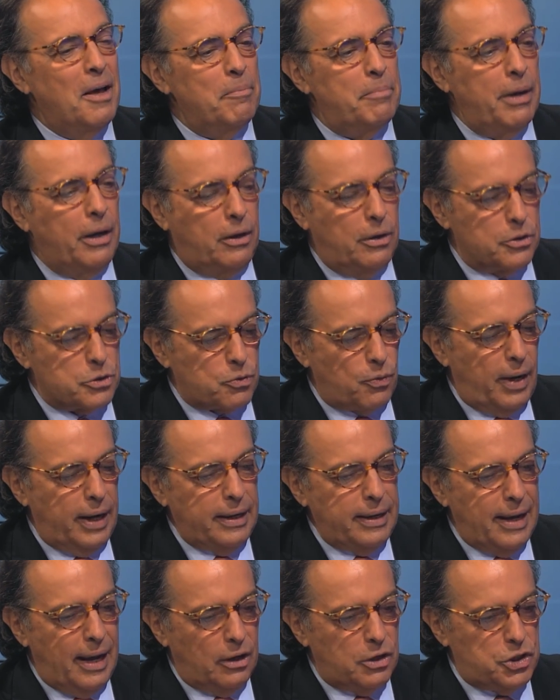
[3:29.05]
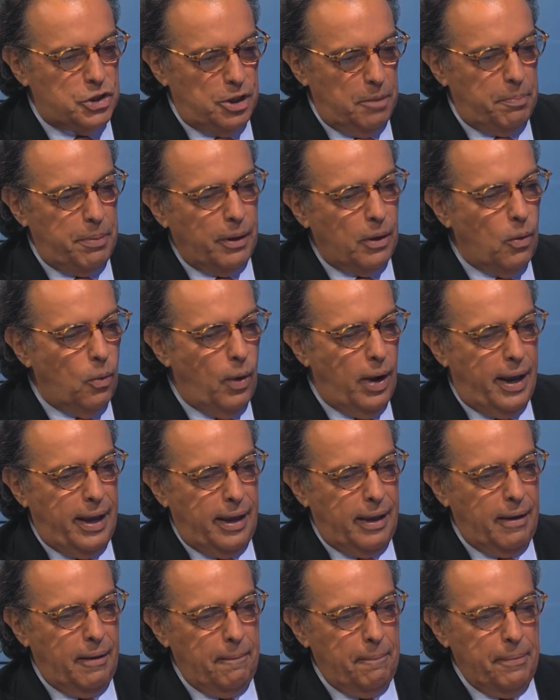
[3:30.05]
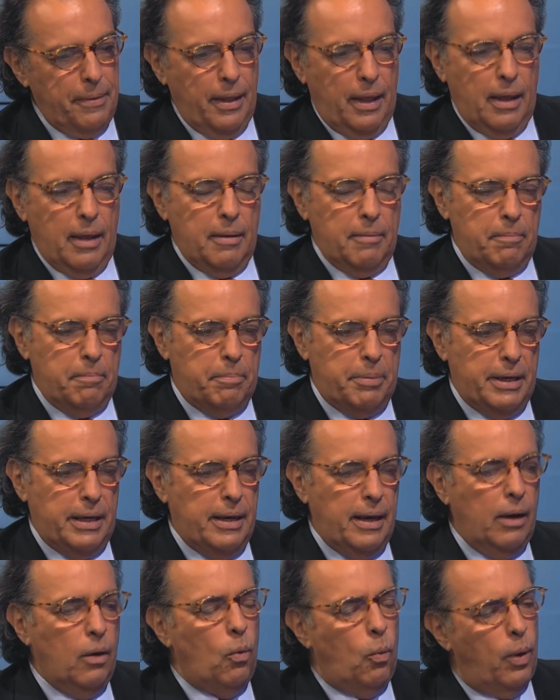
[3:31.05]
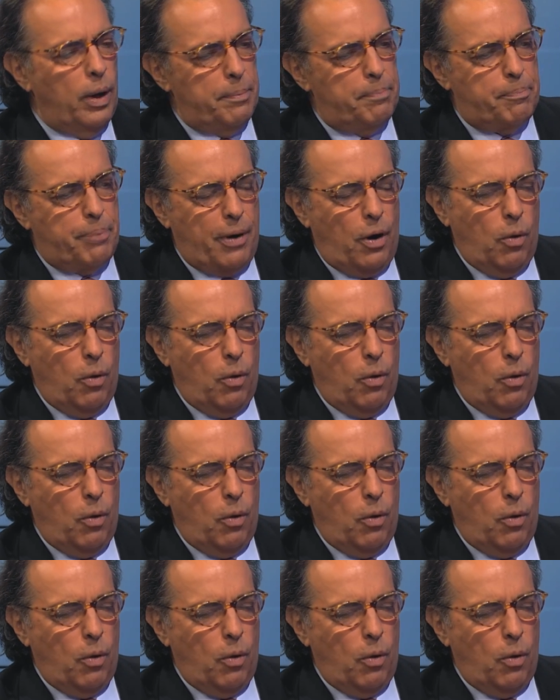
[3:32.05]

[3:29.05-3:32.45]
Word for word: Because right now, chipping away being what,